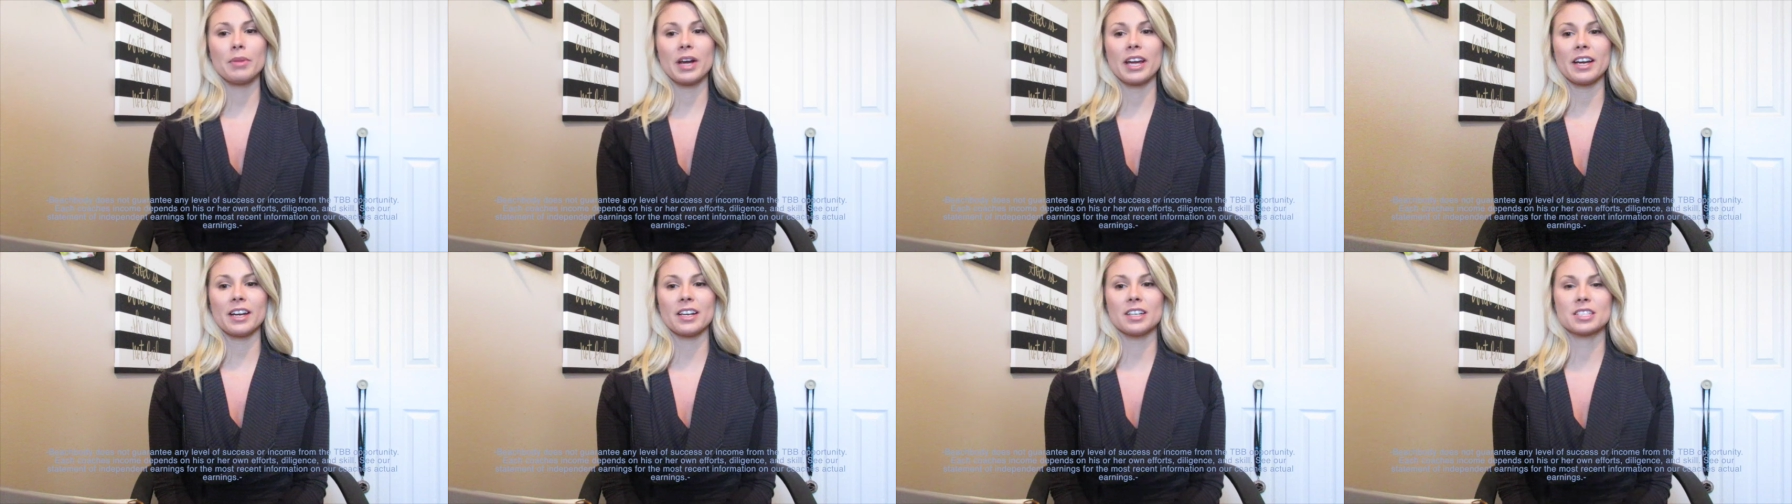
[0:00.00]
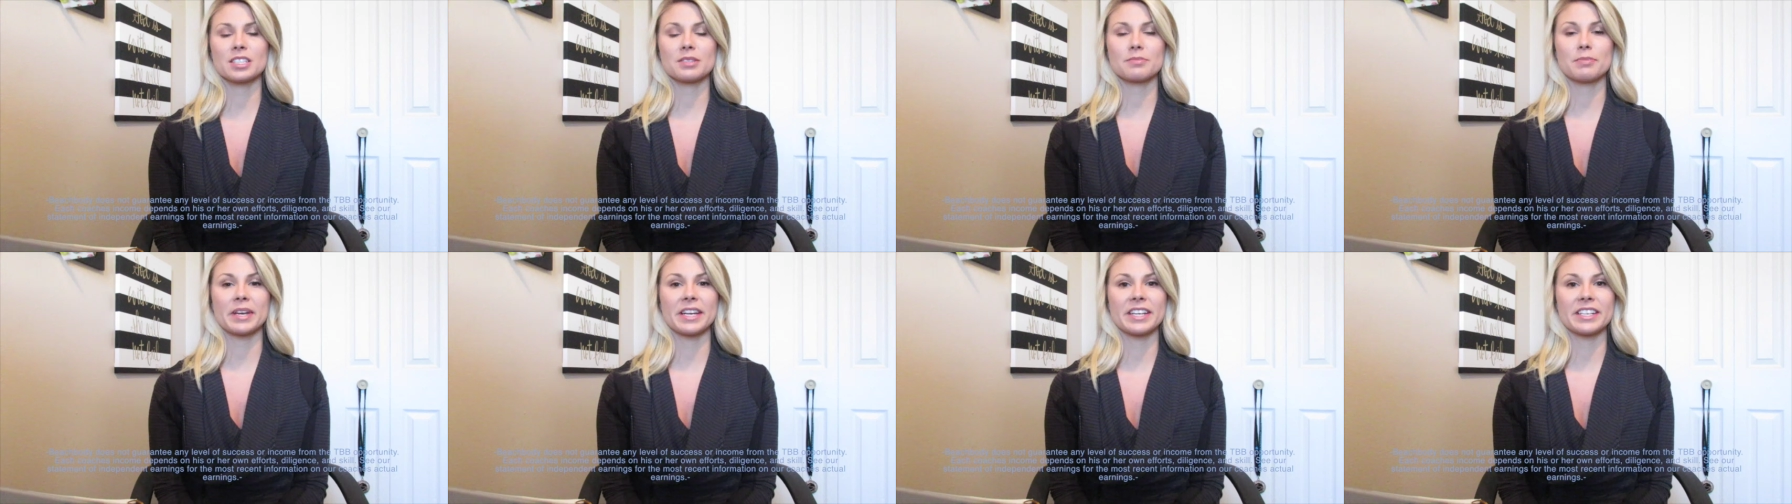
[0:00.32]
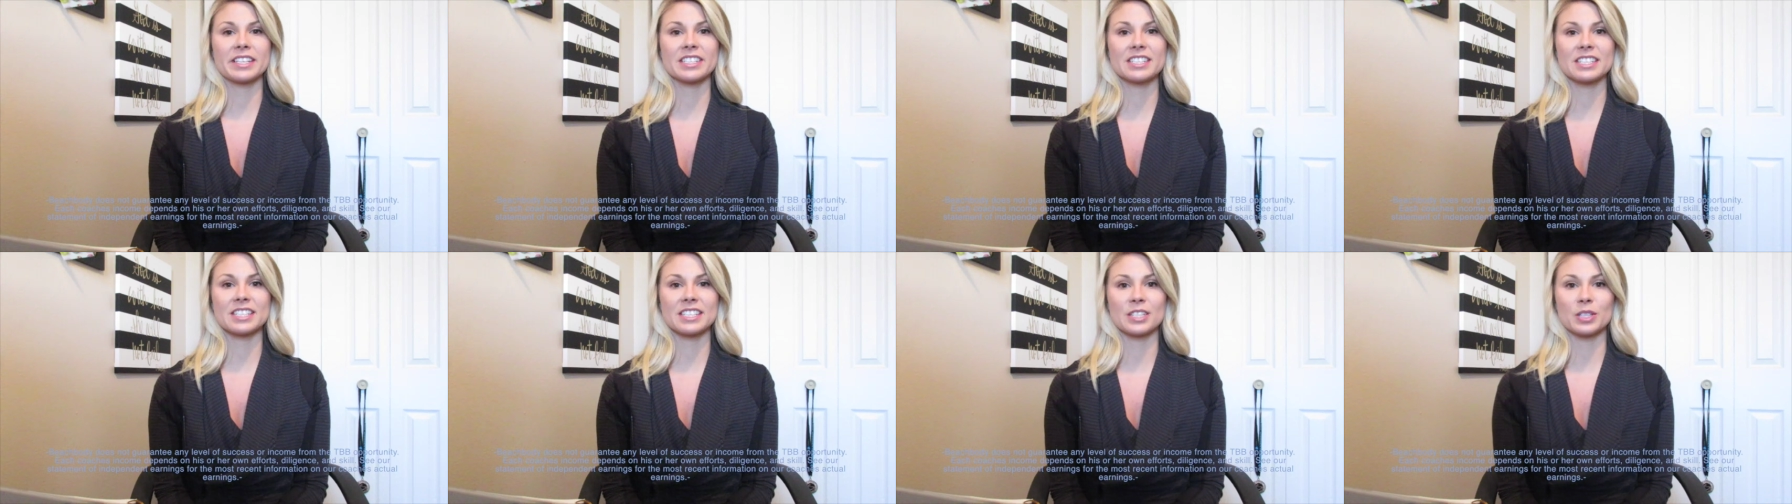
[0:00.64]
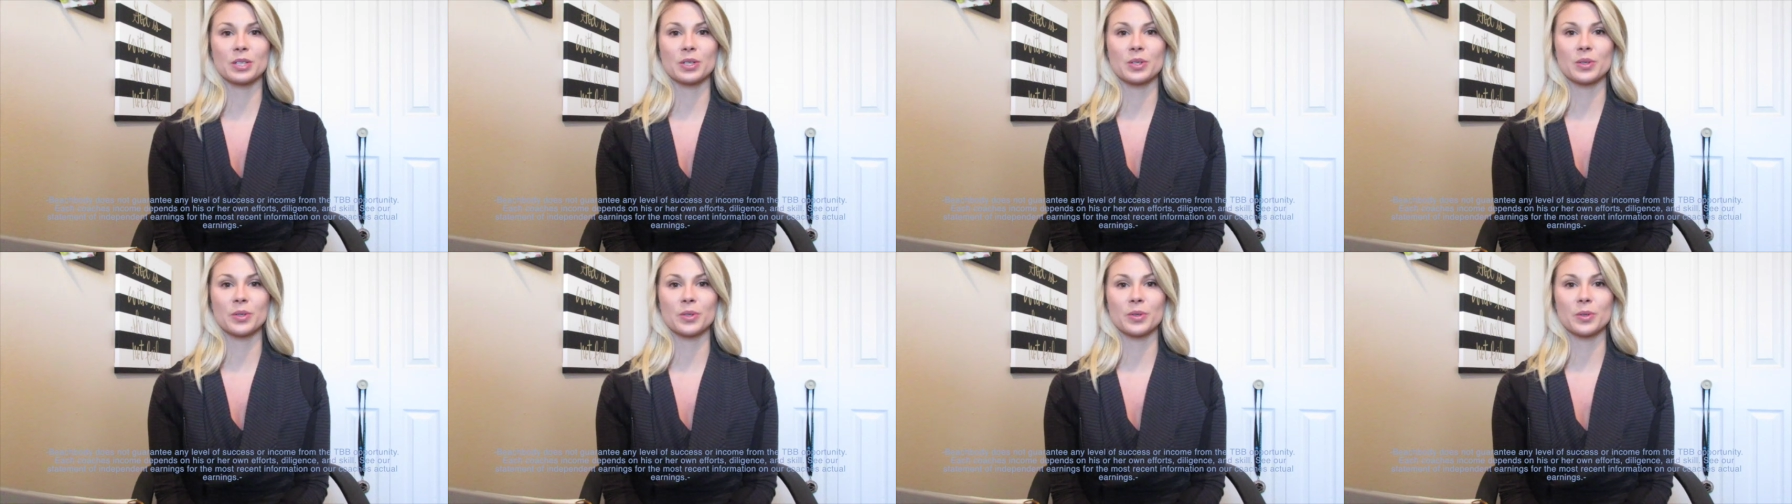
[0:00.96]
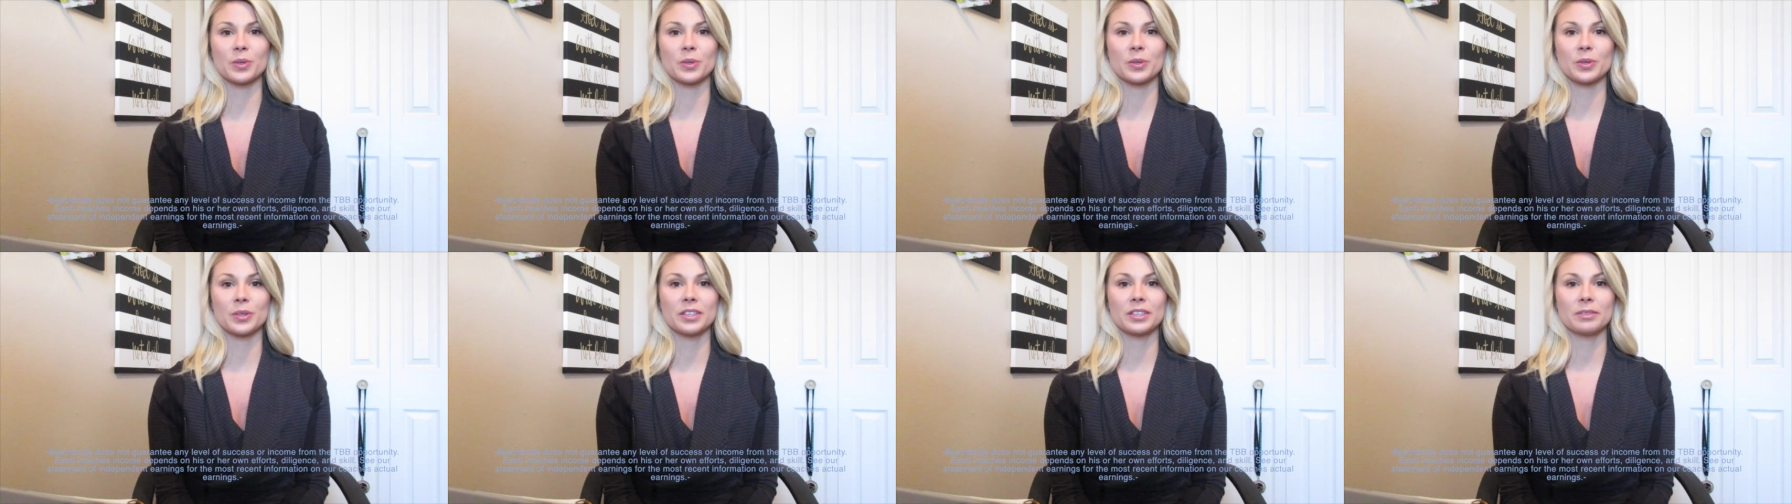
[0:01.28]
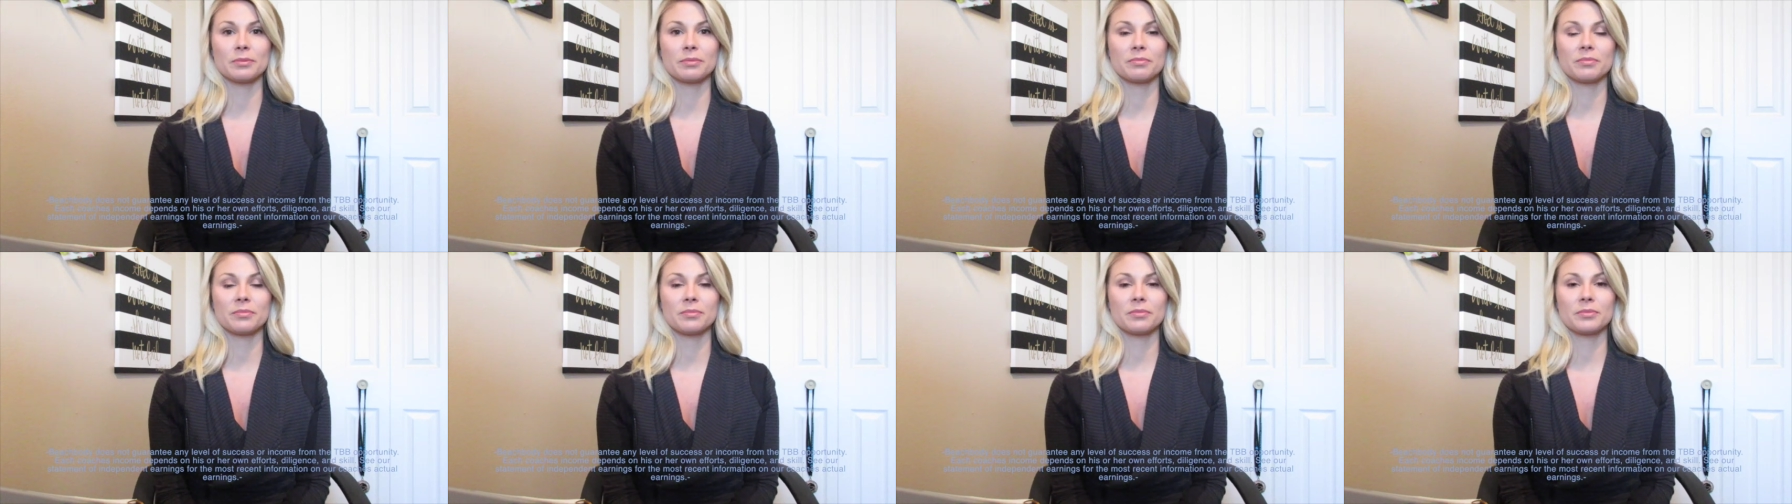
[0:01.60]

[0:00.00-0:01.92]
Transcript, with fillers: my husband to